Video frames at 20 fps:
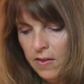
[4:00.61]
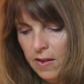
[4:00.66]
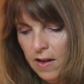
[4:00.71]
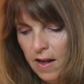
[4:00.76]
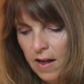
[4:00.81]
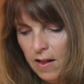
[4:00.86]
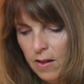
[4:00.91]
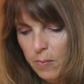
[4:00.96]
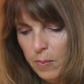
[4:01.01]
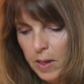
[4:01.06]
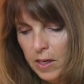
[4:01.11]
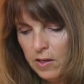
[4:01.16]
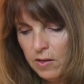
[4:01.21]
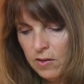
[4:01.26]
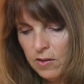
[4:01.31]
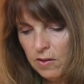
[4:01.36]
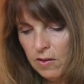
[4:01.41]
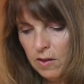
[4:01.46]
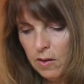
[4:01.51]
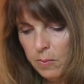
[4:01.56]
the
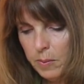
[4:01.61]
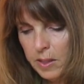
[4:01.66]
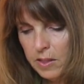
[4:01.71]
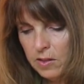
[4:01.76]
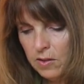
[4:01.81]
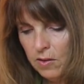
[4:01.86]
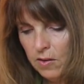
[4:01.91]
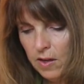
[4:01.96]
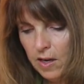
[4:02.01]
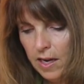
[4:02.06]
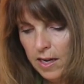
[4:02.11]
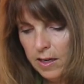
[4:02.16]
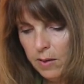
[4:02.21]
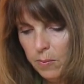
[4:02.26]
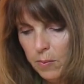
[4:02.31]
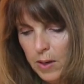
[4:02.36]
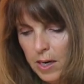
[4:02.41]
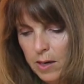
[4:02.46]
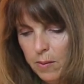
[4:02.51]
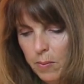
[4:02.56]
jalapenos a little bit so that I
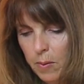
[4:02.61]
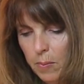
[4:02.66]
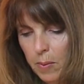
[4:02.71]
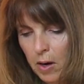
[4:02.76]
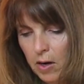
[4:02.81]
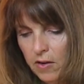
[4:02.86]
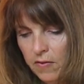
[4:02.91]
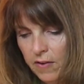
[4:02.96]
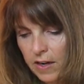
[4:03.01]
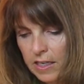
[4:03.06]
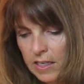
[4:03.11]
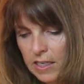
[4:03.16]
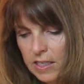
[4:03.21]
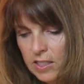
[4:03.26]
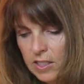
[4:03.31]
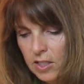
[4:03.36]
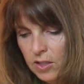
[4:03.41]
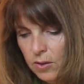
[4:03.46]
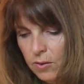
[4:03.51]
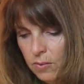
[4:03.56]
can break them apart if I
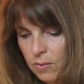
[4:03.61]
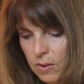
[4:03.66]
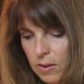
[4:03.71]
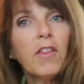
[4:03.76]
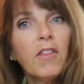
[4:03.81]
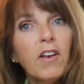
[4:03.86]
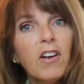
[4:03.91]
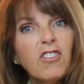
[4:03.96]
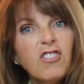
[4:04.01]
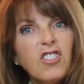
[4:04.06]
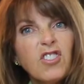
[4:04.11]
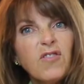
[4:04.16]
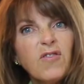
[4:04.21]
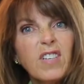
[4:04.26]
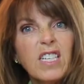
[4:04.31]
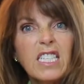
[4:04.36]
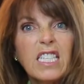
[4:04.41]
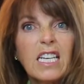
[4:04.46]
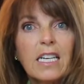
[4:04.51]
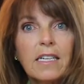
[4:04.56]
need to. And then I'll just
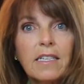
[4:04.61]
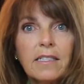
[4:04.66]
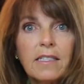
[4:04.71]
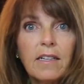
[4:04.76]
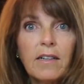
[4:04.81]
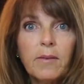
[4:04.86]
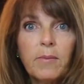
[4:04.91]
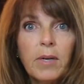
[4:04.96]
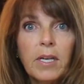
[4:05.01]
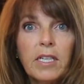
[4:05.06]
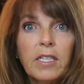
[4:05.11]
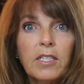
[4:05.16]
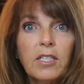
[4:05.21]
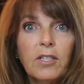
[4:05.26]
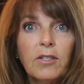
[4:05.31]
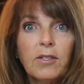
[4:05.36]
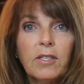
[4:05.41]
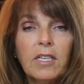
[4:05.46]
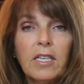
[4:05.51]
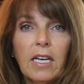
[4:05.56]
freeze it until I'm ready to use it